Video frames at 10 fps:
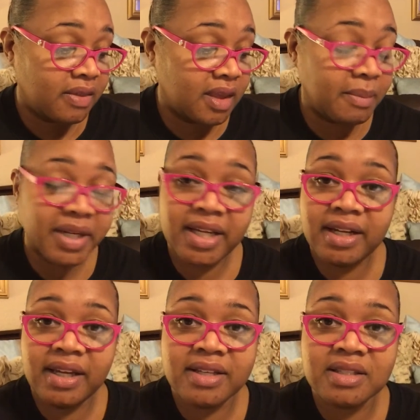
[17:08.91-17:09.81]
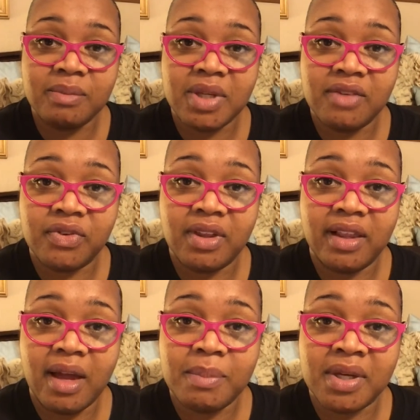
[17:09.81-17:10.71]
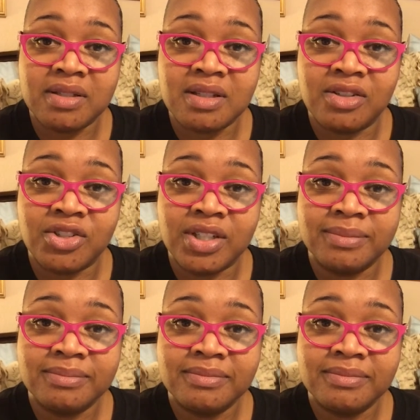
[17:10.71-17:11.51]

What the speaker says: that my daddy had submitted for the lap band surgery.